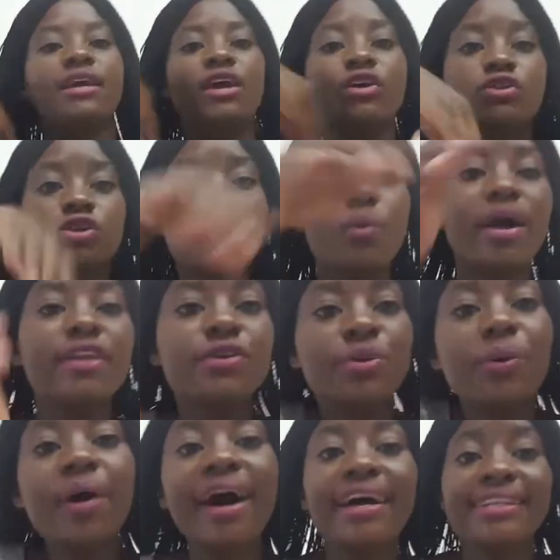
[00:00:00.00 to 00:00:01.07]
So when
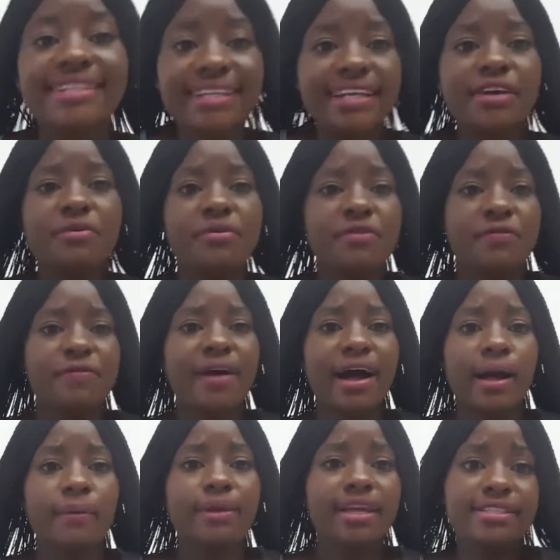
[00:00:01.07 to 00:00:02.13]
you are dealing with
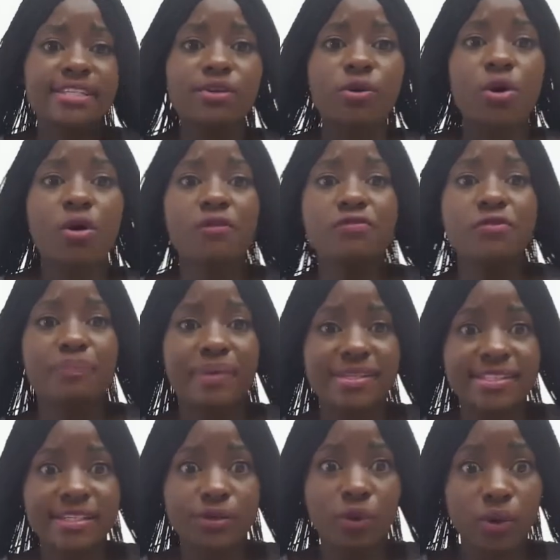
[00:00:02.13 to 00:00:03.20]
letting go of your
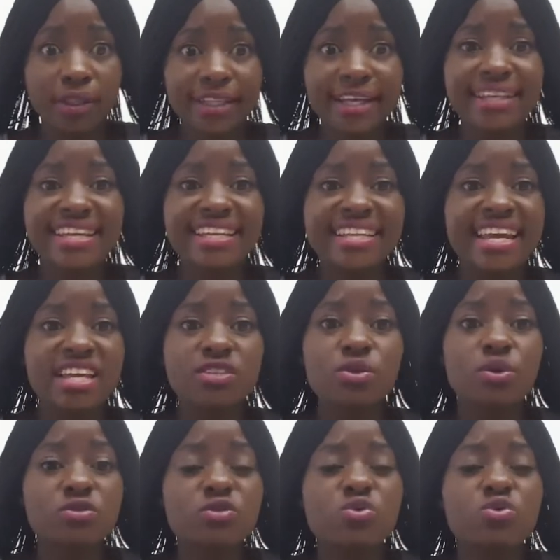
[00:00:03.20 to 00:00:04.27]
past and all that, it has
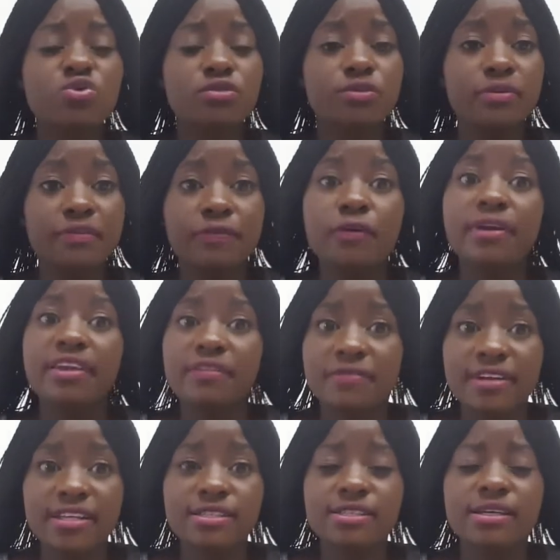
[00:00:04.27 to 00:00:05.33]
also to do with
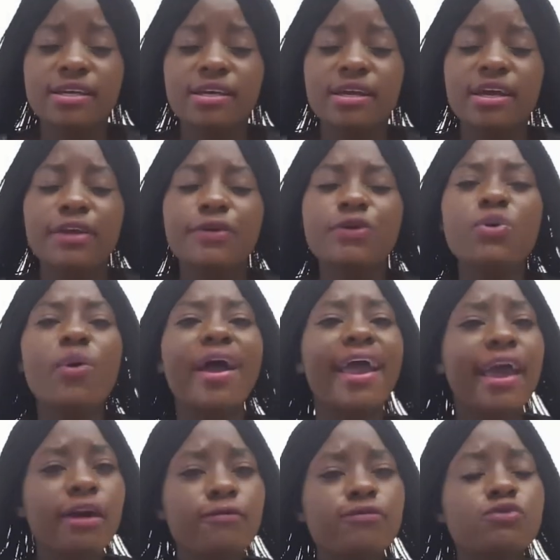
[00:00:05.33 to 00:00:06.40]
forgiveness. You
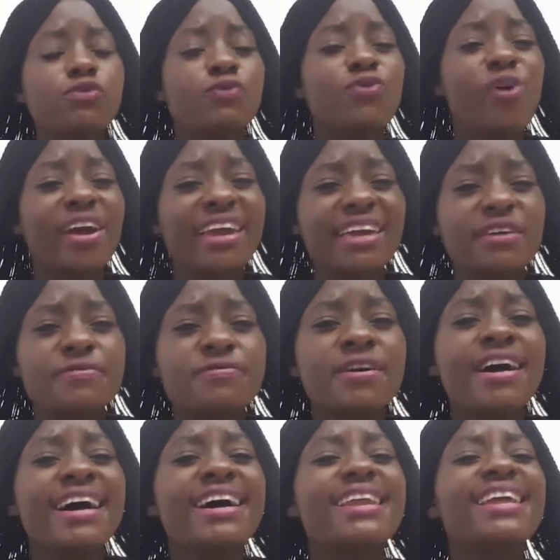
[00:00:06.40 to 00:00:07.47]
have to forgive
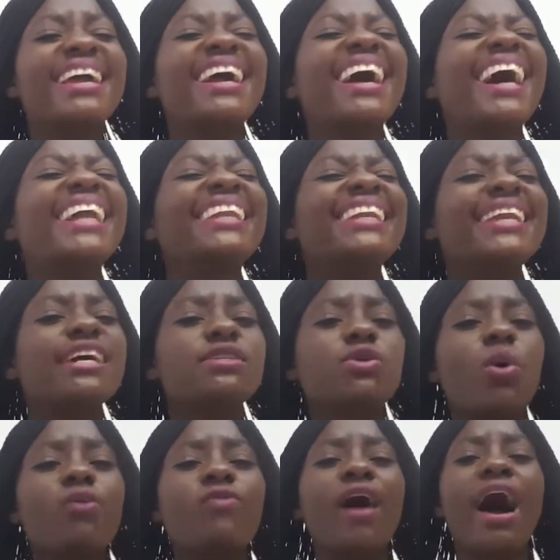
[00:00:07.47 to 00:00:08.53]
regardless
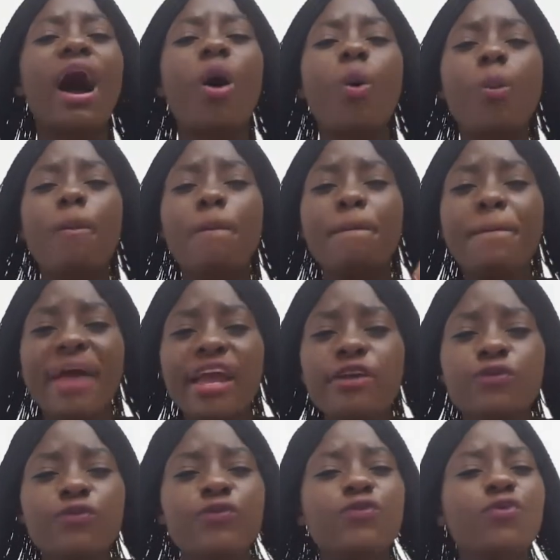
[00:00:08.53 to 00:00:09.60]
of how
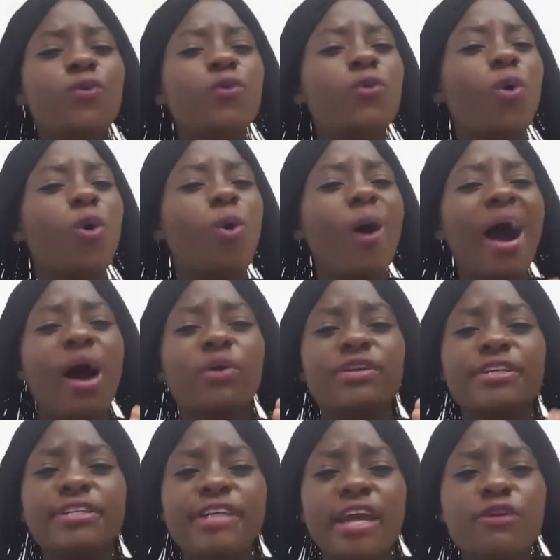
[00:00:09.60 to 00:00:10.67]
painful or how
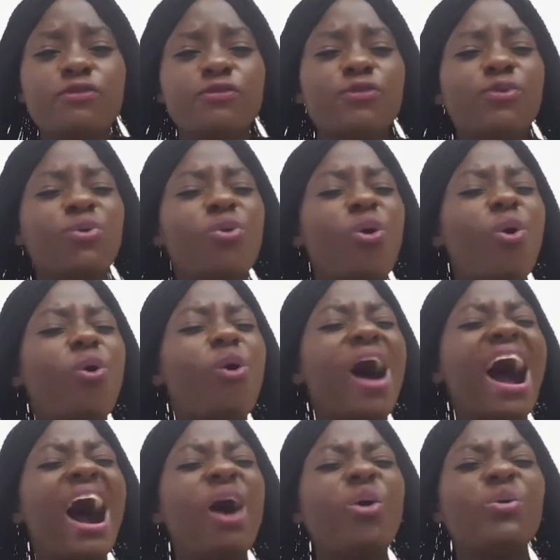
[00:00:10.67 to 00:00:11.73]
shameful or
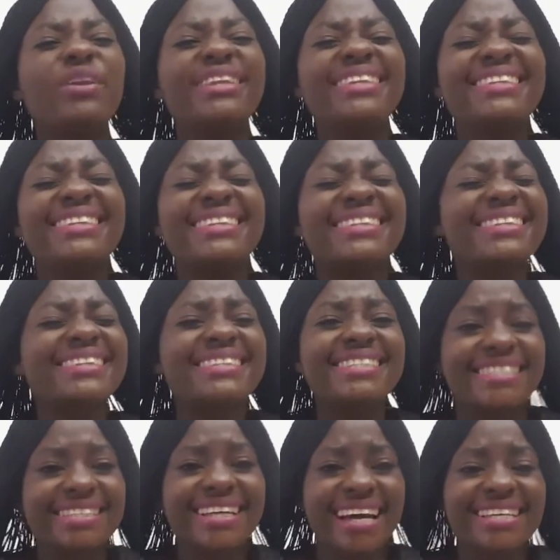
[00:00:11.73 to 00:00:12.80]
how
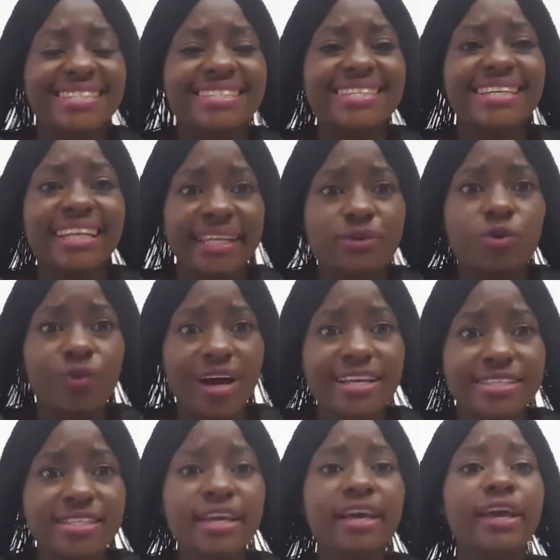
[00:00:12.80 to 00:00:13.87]
disgusting it
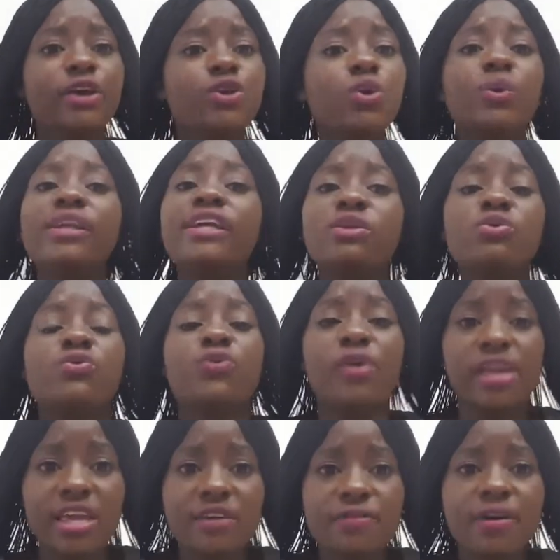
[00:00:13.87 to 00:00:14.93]
was. You need to
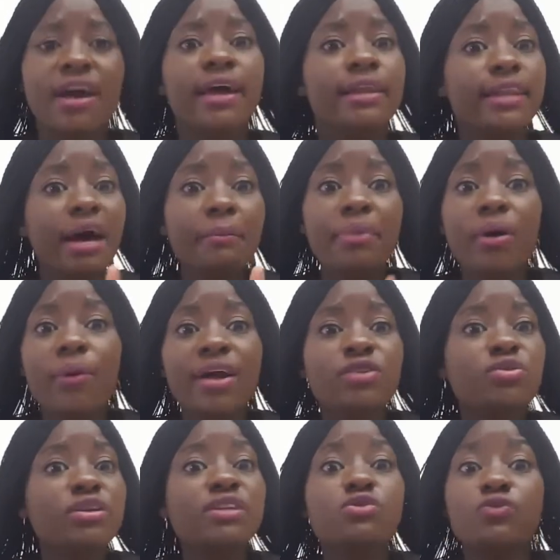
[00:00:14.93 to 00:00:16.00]
forgive. Number one,
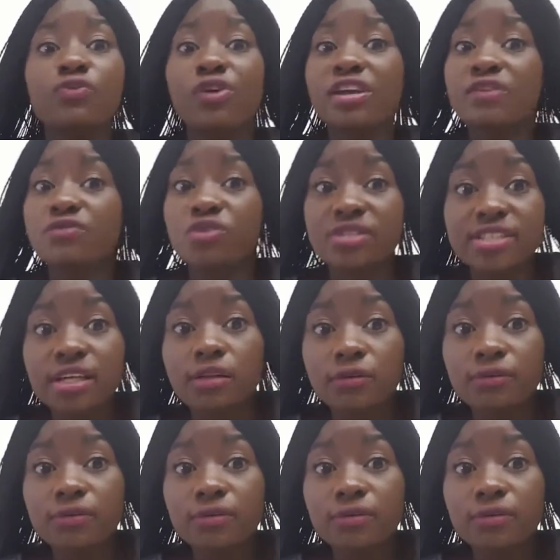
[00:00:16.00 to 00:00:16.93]
you need to forgive yourself.